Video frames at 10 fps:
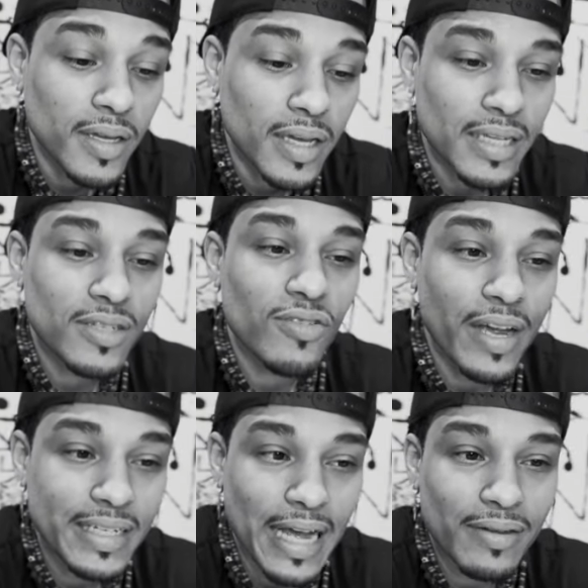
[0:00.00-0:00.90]
It's
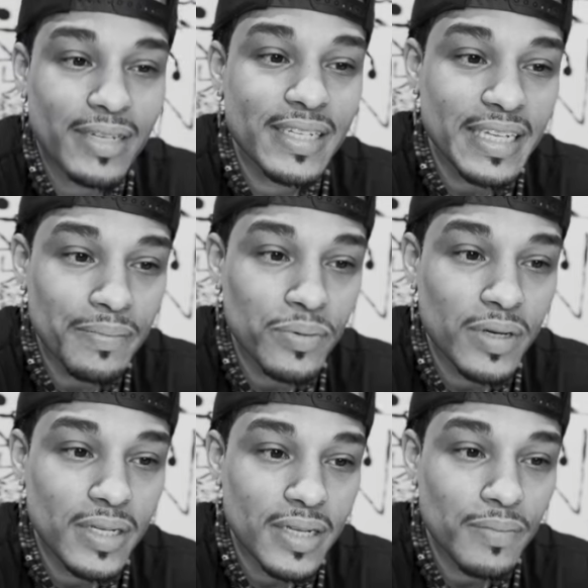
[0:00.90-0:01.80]
crazy how simple
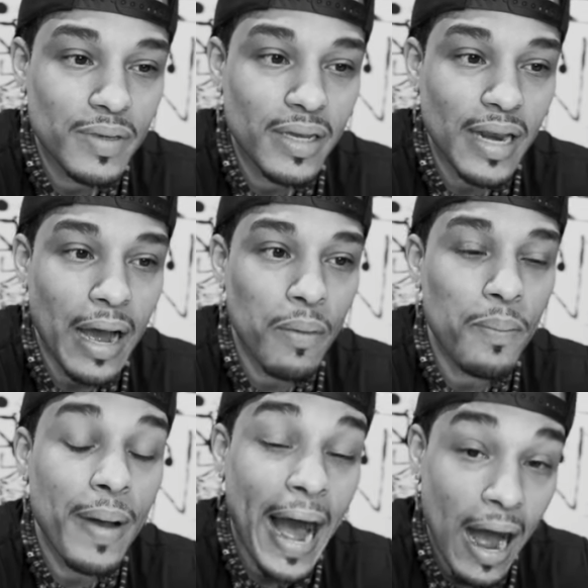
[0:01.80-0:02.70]
this could be and how
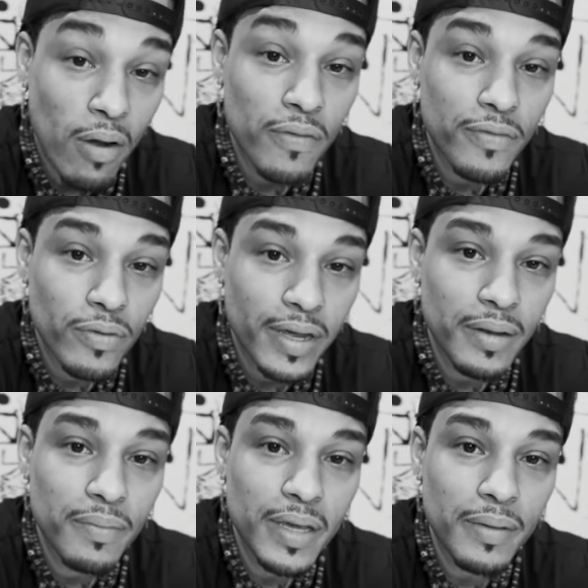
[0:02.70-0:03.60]
powerful it
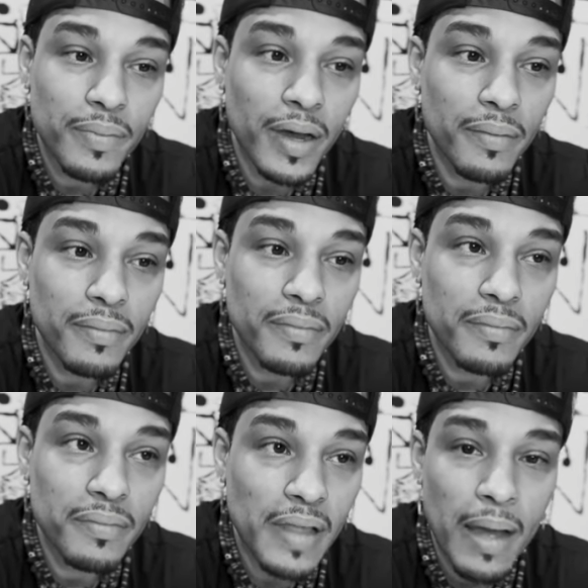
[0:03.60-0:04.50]
can be, but
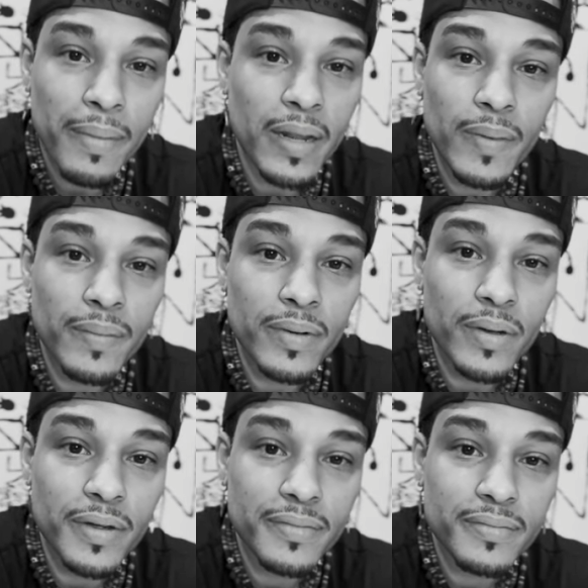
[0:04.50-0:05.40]
not many people do
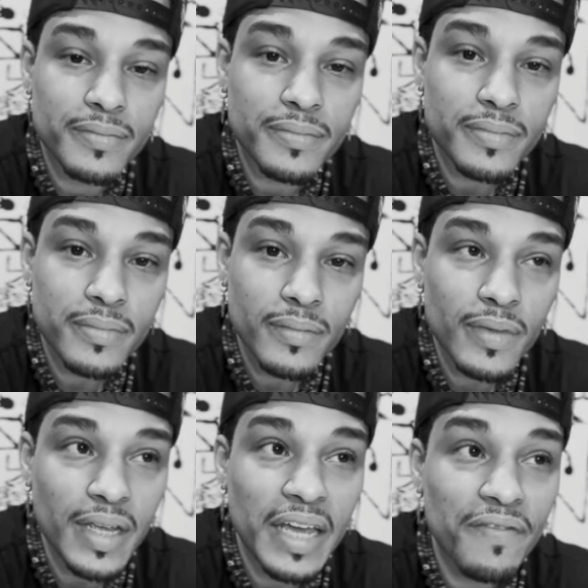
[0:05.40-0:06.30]
it.
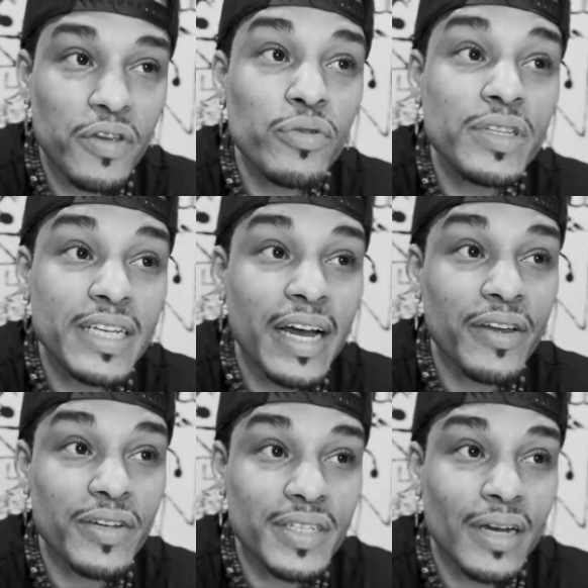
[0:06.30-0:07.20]
If you tell
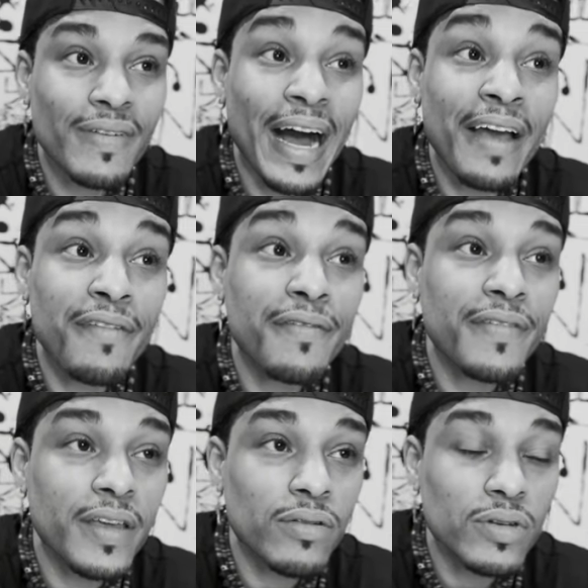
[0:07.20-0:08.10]
yourself, I
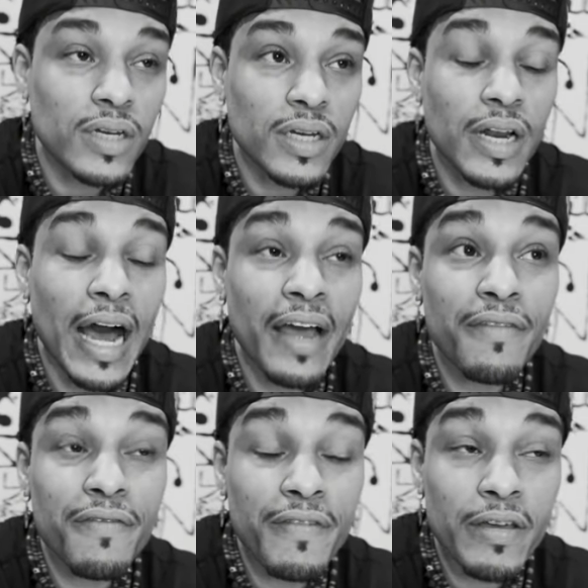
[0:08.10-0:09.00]
feel good, I
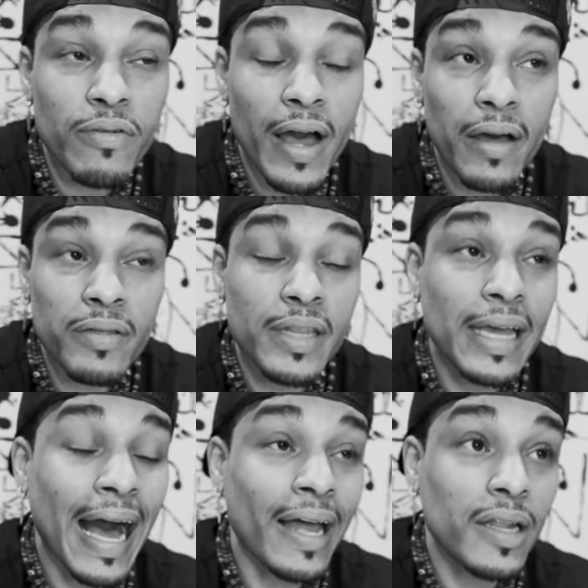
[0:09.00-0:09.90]
feel healthy,
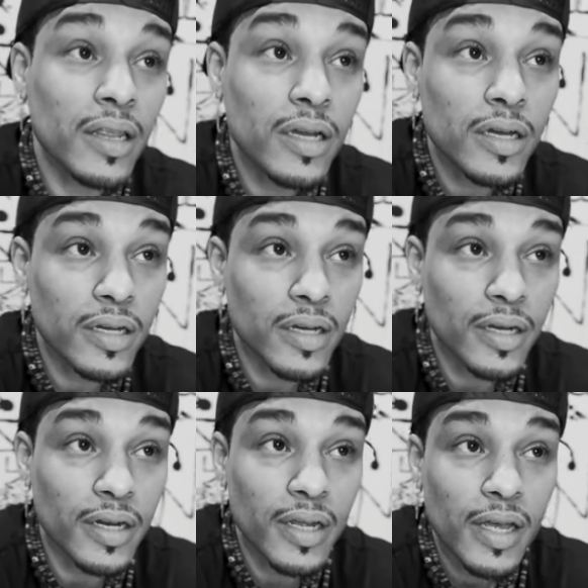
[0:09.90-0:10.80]
I look
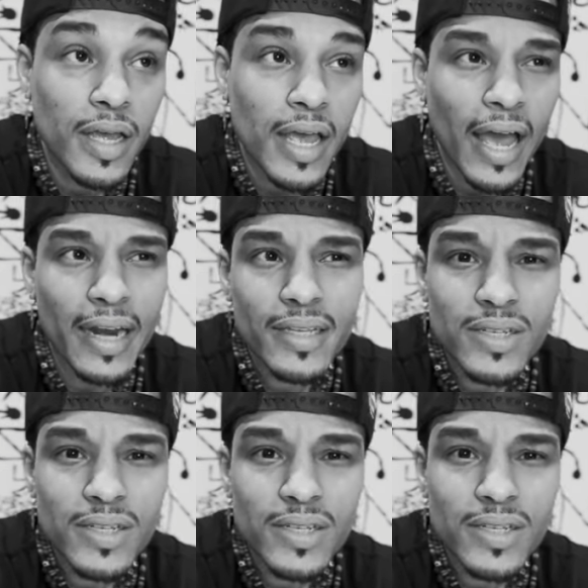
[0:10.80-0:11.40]
good, and it's